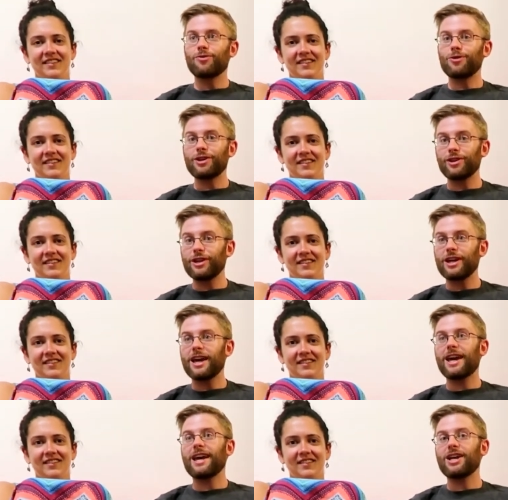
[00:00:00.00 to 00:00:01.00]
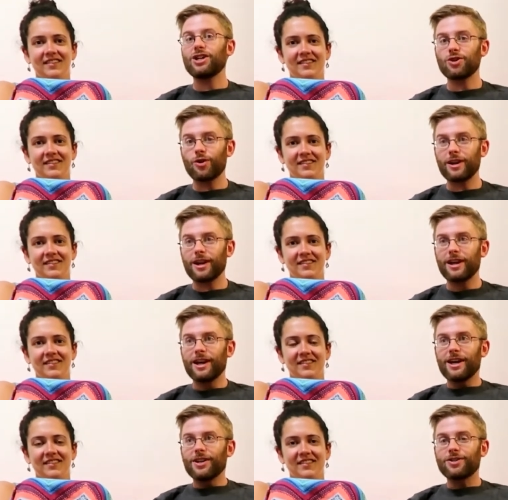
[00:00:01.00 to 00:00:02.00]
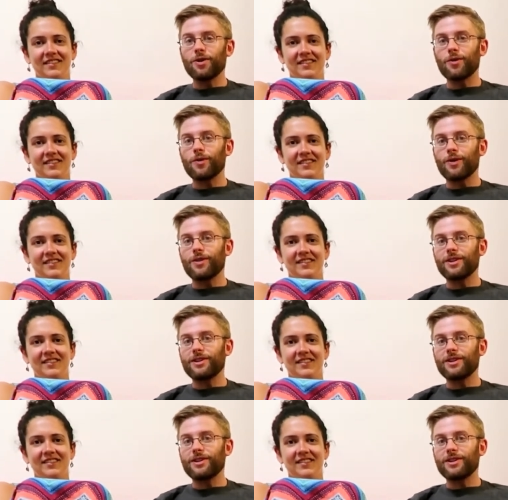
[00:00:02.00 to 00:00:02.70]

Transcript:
Speaker 1: really enjoyed it. So the